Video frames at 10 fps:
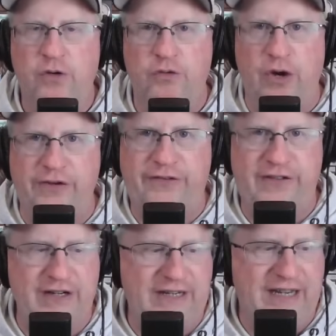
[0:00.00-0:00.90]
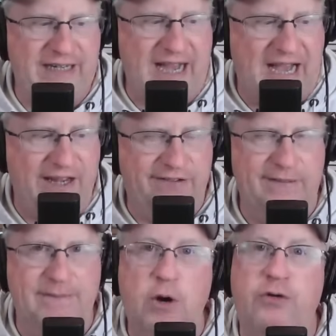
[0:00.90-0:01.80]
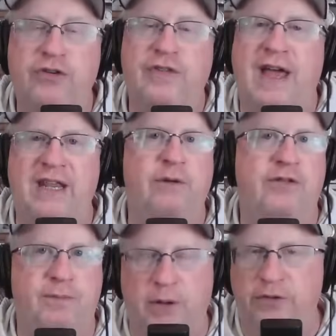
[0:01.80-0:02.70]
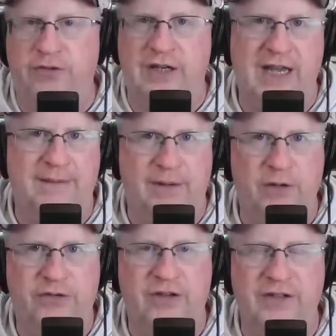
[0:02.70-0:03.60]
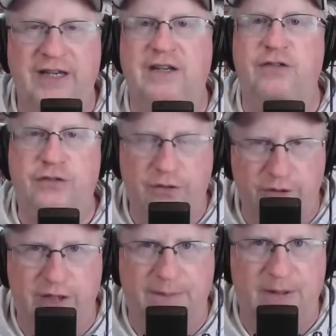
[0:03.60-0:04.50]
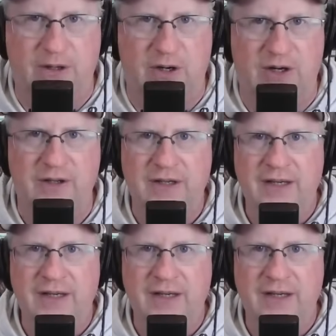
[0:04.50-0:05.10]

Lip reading: Russ didn't get guys in motion that he was supposed to get in motion. Like, he screwed up the call.